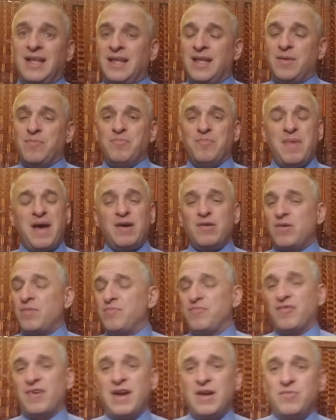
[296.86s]

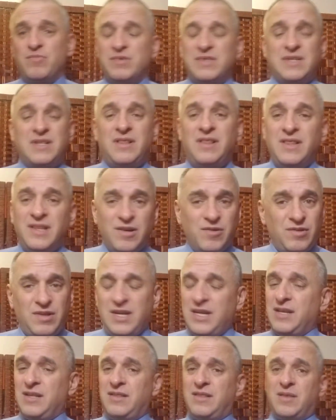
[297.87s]
Malcolm Brown was
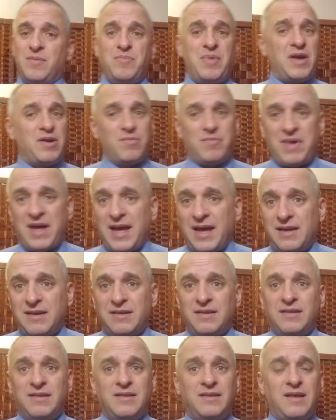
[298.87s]
clearly the better back.
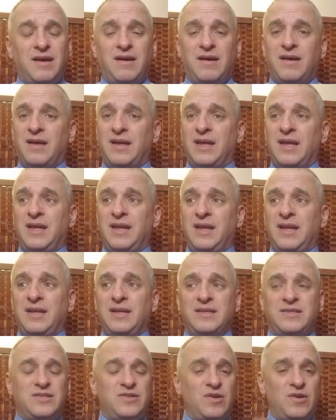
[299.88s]

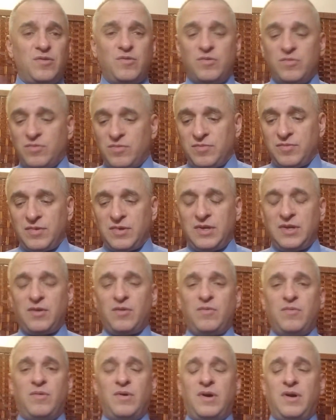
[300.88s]
and it's no,
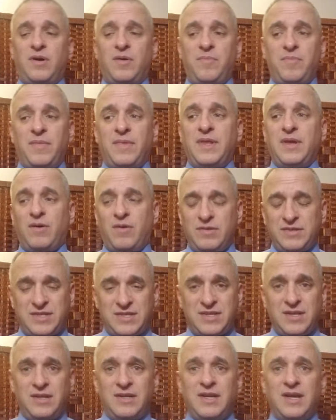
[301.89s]
on
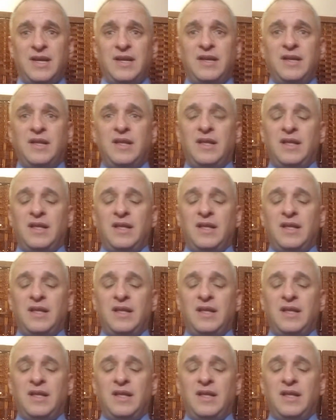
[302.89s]
Sunday.